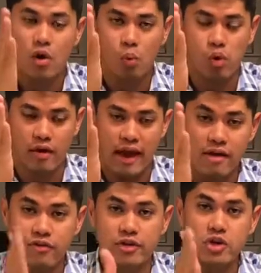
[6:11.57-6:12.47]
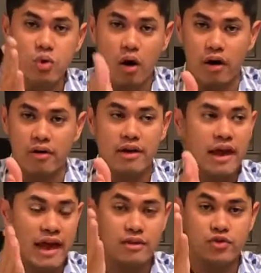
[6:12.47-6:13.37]
wherever you are,
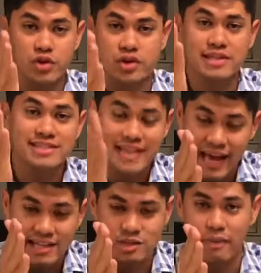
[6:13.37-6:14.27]
and if you're content,